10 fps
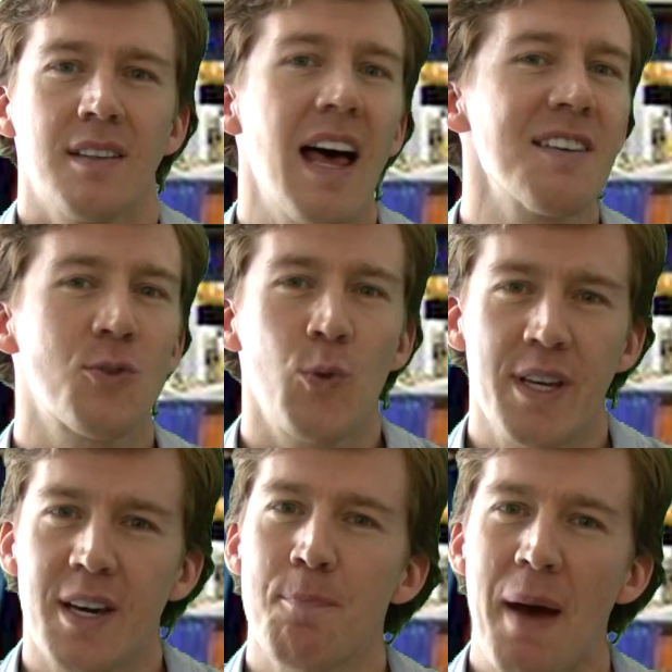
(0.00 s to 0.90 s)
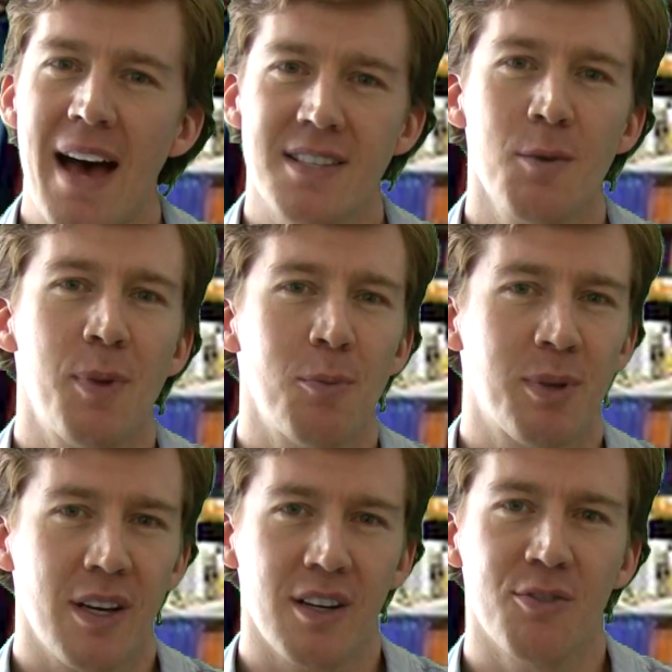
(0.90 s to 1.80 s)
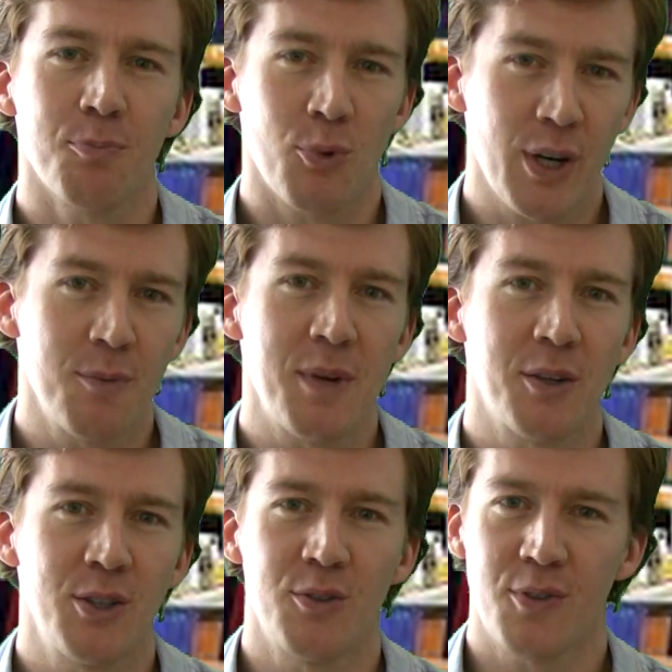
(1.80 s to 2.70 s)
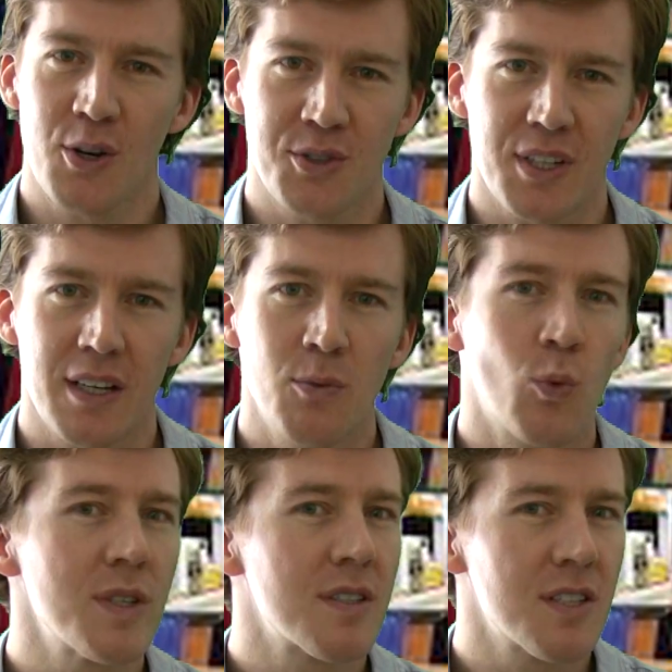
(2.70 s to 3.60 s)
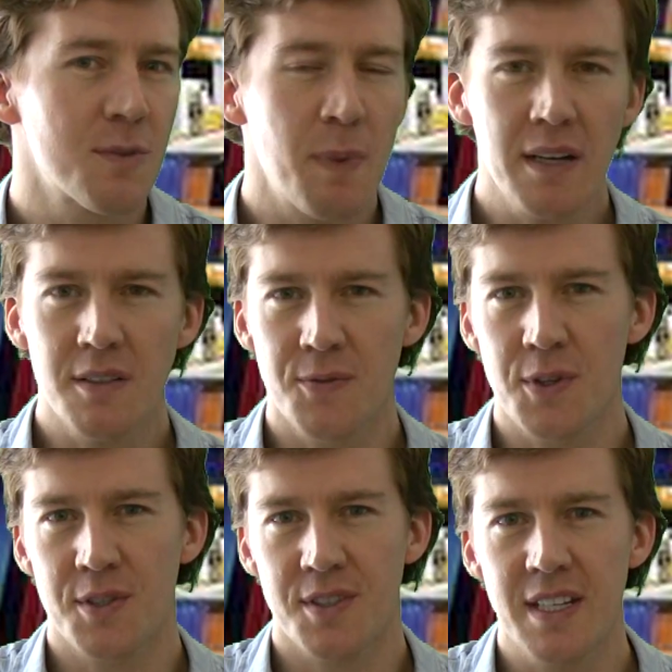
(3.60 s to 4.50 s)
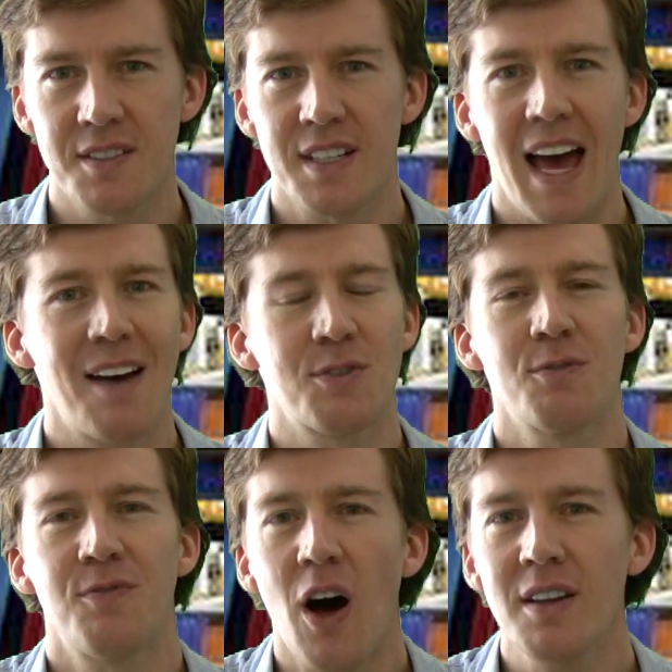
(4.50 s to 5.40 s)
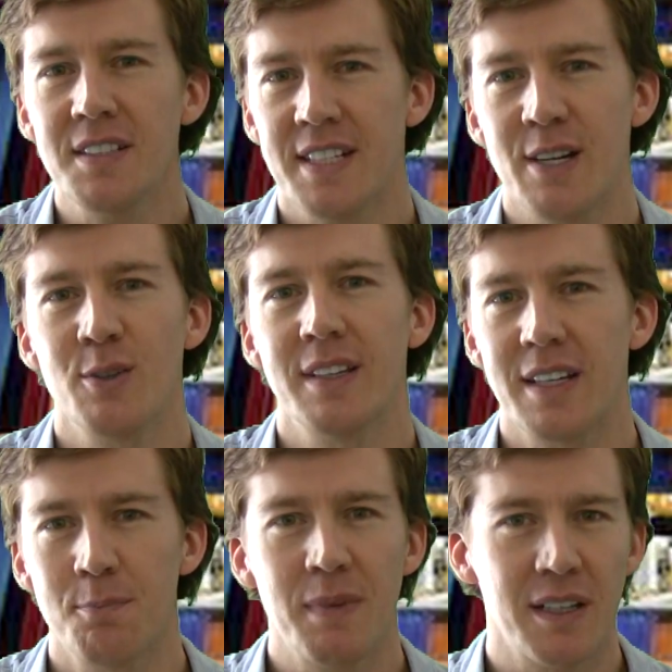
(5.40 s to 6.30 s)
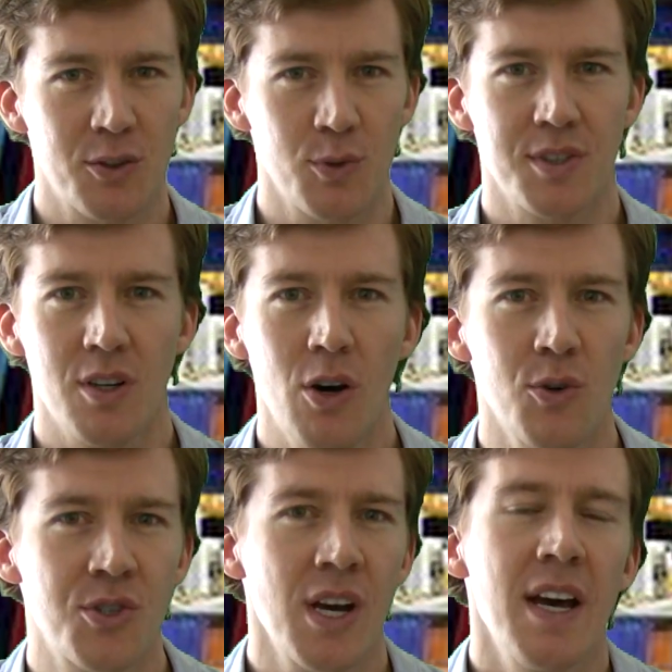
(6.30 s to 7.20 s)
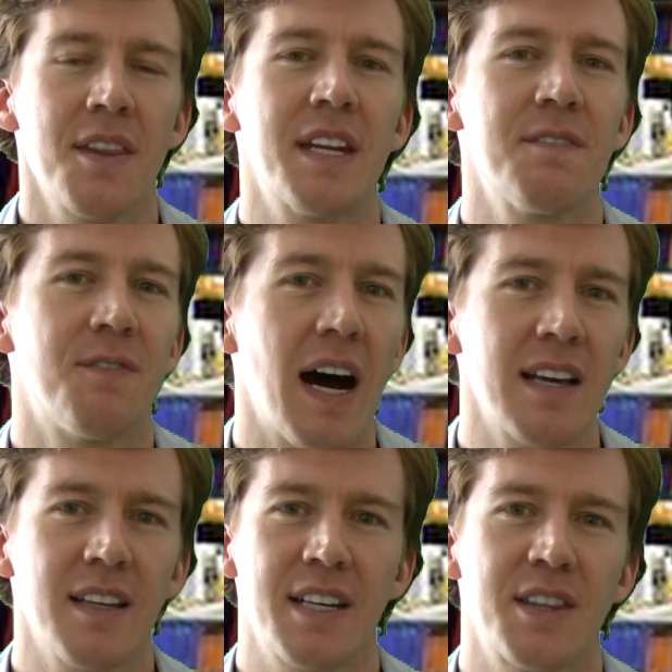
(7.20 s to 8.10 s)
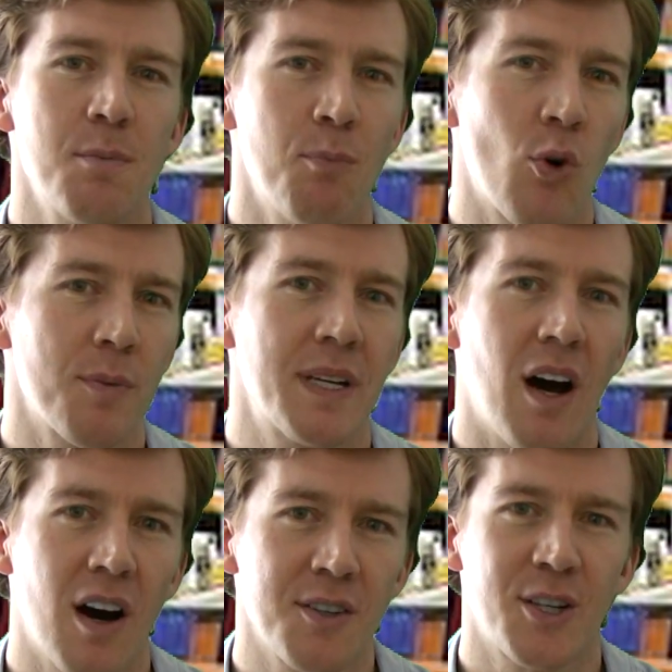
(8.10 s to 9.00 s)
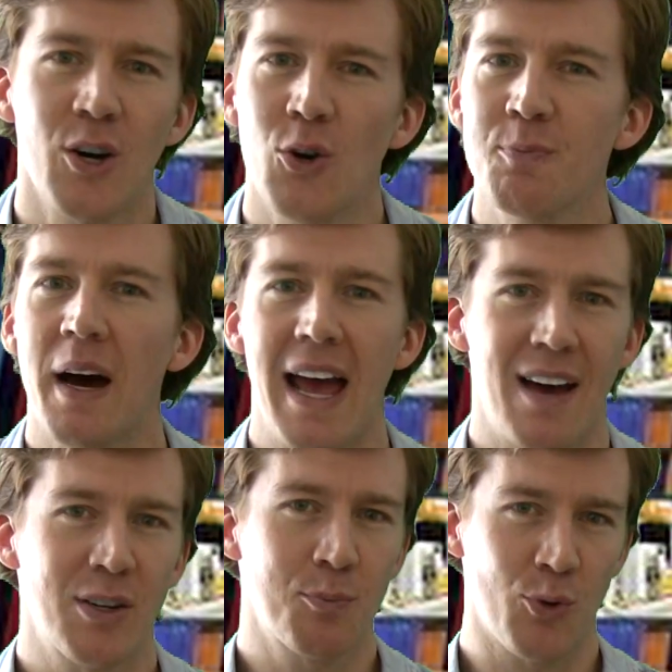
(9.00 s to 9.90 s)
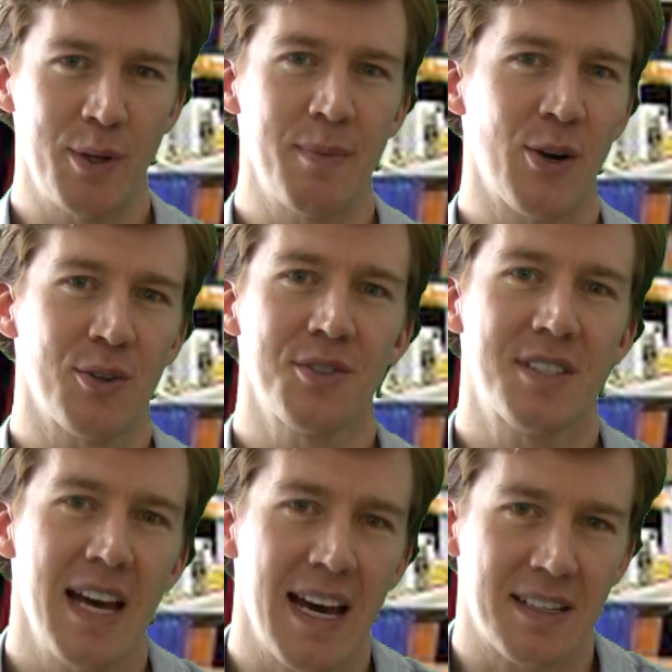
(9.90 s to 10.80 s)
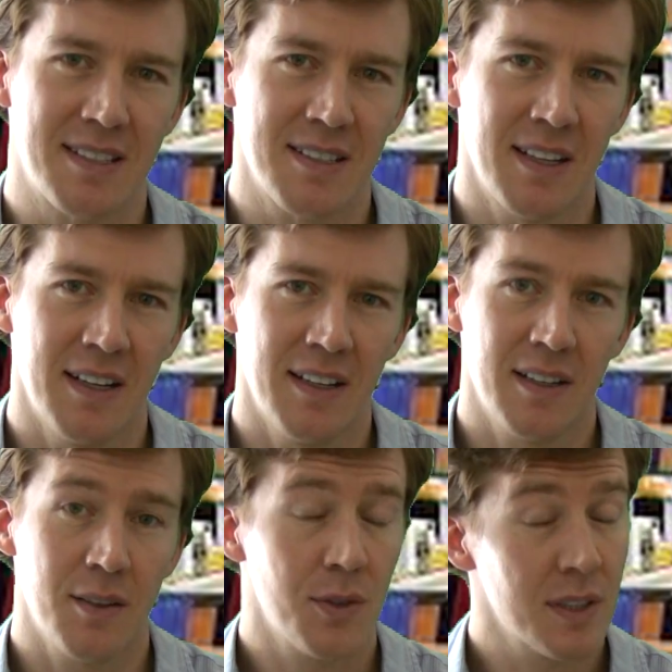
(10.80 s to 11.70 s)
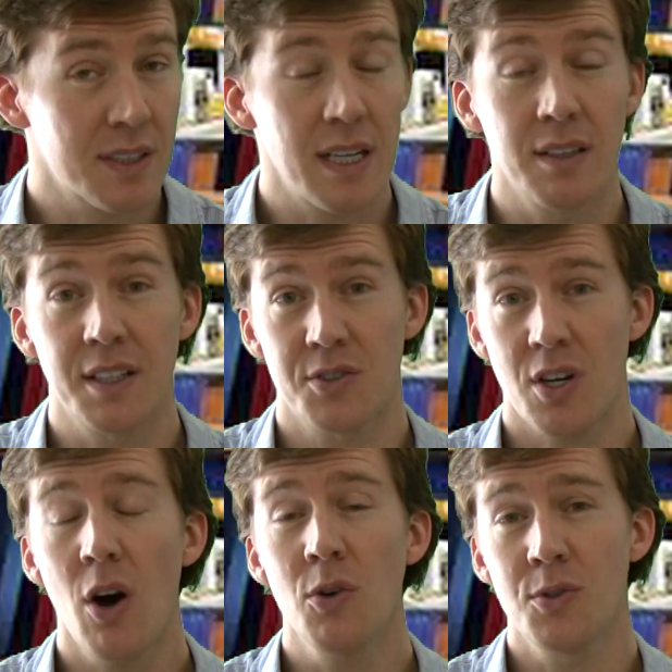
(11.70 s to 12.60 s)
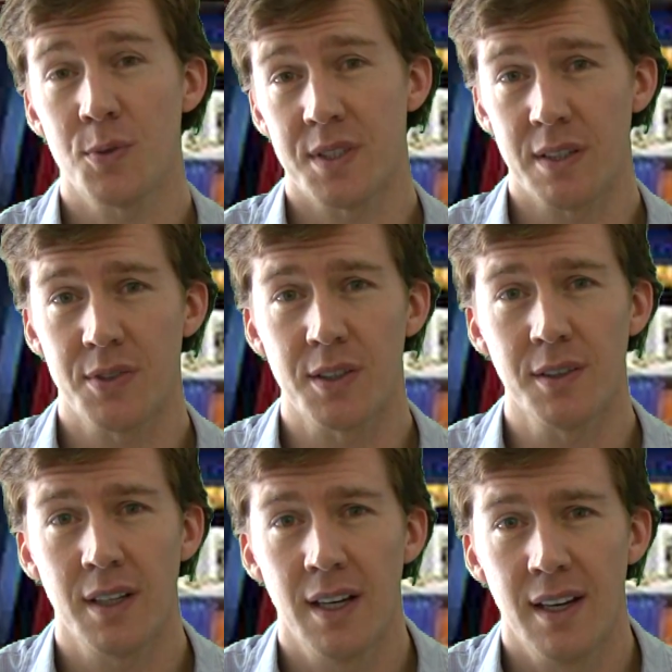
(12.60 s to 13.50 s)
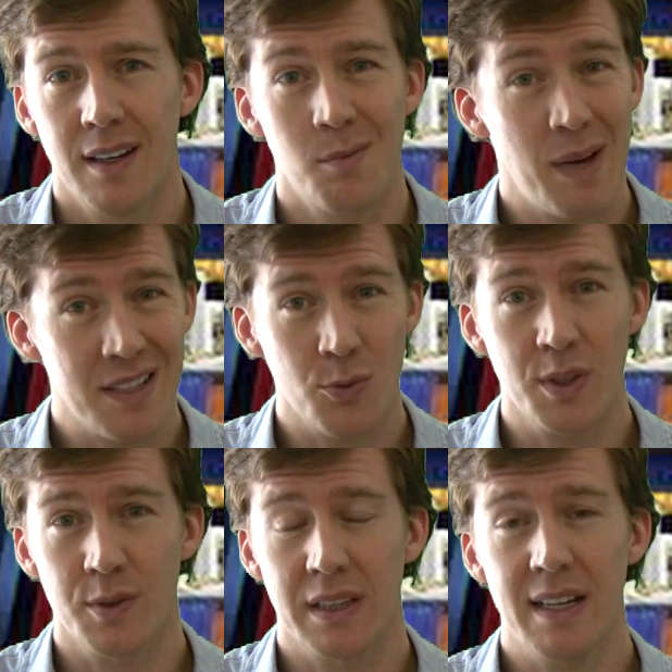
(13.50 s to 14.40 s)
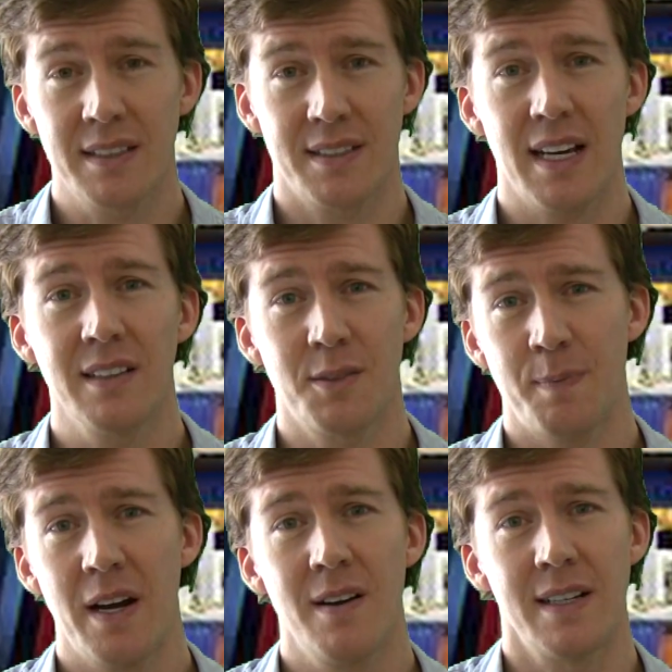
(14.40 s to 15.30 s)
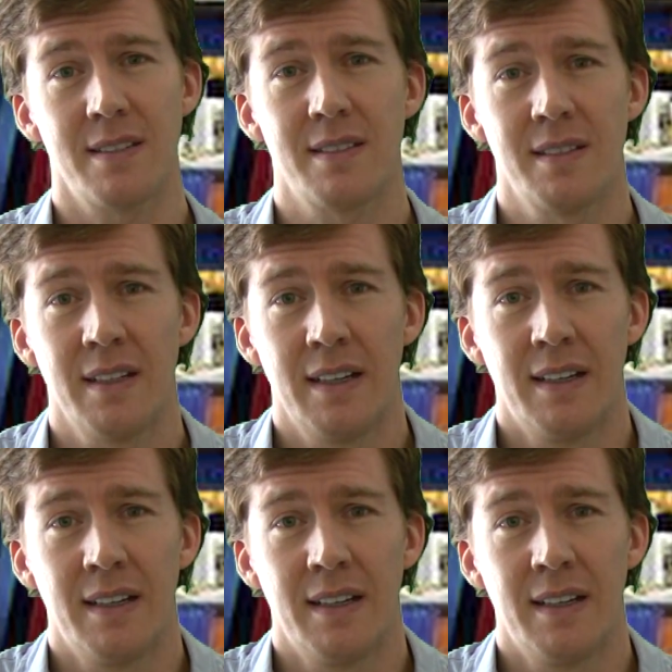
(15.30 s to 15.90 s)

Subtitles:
Last week, a basketball player from Brigham Young University was suspended for the season after voluntarily admitting to his coach that he violated the Mormon honor code by having premarital sex. If you think telling his coach was difficult, imagine what it was like to tell his parents.